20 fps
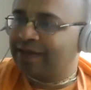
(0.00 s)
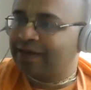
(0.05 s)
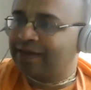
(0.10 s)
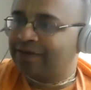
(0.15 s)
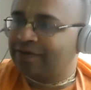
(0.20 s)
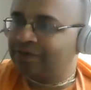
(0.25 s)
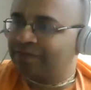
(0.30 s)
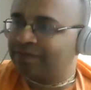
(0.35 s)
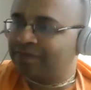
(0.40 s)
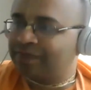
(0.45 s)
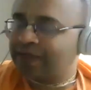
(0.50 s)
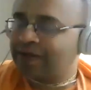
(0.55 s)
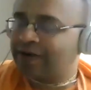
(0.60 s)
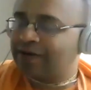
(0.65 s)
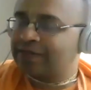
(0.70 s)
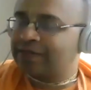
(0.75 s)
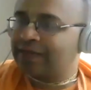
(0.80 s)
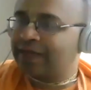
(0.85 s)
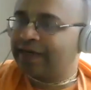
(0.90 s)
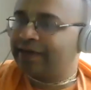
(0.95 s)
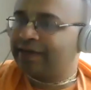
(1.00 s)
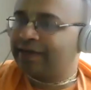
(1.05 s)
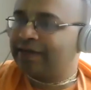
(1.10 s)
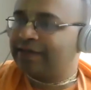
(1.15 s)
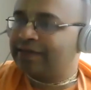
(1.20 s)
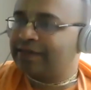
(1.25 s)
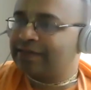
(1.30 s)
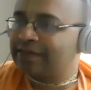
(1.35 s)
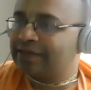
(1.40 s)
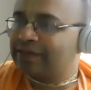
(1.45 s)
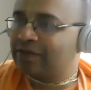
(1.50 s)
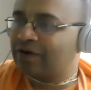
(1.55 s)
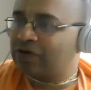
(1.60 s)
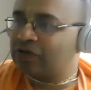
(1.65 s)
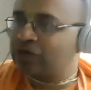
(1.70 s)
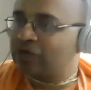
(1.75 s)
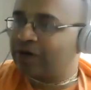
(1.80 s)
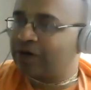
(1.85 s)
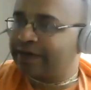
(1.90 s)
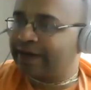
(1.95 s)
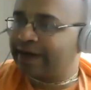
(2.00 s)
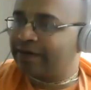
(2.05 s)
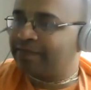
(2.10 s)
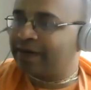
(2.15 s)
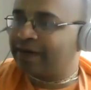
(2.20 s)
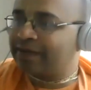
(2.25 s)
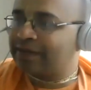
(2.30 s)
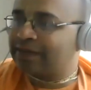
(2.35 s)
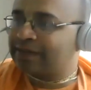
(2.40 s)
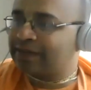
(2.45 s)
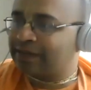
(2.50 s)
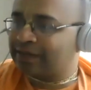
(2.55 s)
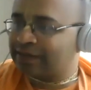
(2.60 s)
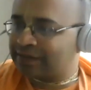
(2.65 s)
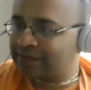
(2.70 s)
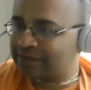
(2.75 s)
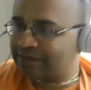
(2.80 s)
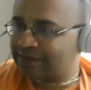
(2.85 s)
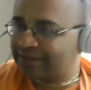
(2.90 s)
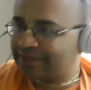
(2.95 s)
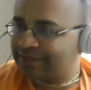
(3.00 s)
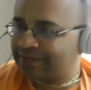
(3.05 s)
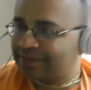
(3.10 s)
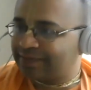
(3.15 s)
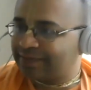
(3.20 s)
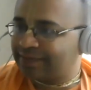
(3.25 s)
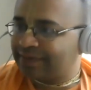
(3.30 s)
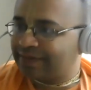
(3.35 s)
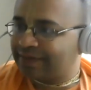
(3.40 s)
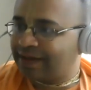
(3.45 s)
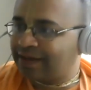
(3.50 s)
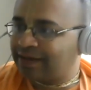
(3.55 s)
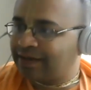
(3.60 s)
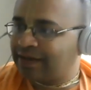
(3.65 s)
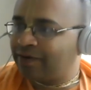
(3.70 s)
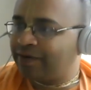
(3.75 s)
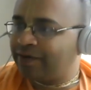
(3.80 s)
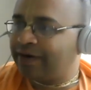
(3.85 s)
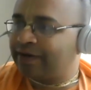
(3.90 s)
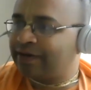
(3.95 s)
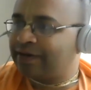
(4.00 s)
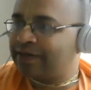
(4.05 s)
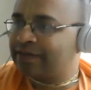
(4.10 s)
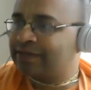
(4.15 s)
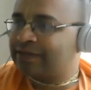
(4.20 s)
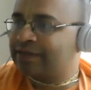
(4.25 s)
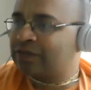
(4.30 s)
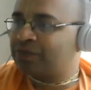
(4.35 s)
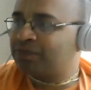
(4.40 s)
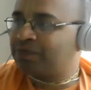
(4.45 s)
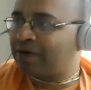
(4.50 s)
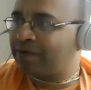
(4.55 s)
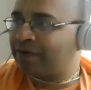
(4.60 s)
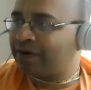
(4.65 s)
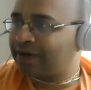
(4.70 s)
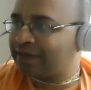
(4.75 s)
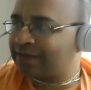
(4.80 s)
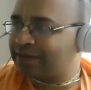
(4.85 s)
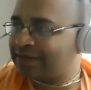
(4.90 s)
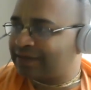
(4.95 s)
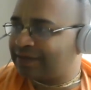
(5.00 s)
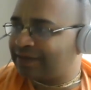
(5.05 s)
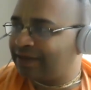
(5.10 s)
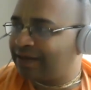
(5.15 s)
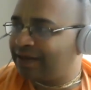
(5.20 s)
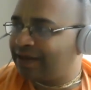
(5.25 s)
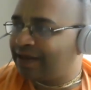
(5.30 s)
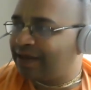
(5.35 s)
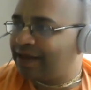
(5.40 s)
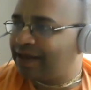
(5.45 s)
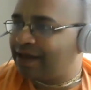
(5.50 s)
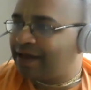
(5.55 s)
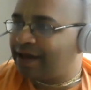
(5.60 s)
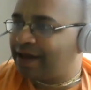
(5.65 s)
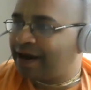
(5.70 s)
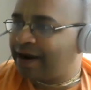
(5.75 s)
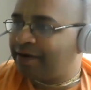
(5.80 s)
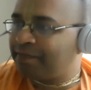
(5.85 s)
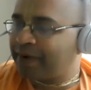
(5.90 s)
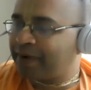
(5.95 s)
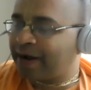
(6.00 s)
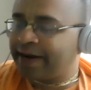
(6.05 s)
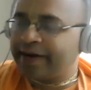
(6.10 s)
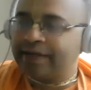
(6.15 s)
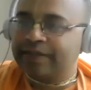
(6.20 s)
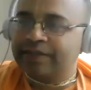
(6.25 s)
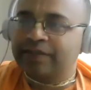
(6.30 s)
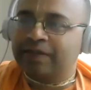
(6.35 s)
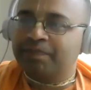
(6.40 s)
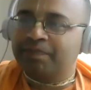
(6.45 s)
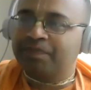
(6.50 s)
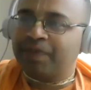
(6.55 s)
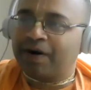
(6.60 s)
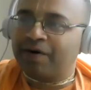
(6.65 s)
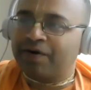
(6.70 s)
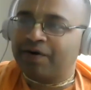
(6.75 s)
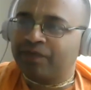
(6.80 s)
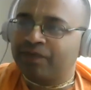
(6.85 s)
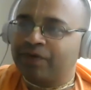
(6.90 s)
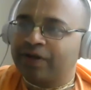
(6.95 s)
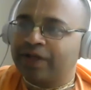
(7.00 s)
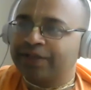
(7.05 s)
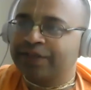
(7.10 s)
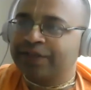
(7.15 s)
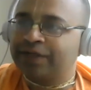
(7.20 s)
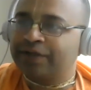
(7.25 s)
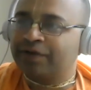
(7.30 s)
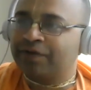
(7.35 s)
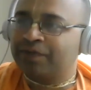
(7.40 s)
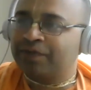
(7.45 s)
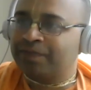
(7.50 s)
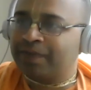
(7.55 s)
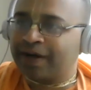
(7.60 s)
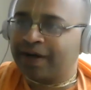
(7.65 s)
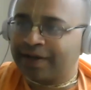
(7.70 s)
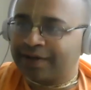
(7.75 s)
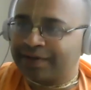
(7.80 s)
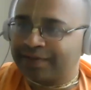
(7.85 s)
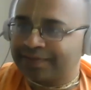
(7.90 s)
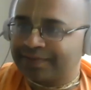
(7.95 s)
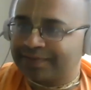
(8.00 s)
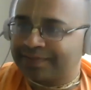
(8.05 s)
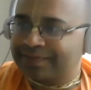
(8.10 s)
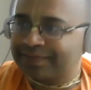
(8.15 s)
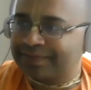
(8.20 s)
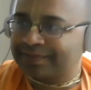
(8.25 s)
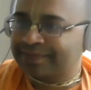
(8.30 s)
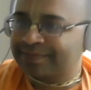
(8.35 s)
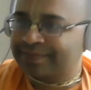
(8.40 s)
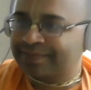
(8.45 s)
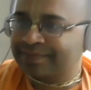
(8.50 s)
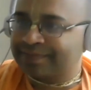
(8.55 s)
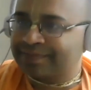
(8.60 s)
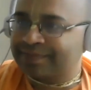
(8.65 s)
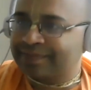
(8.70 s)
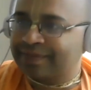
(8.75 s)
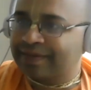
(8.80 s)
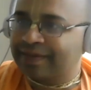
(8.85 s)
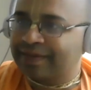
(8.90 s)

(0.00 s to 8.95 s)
you know because the intelligence is also attacked by this lust and now intelligence is powerless and mind is the powerful agent of maya hmm?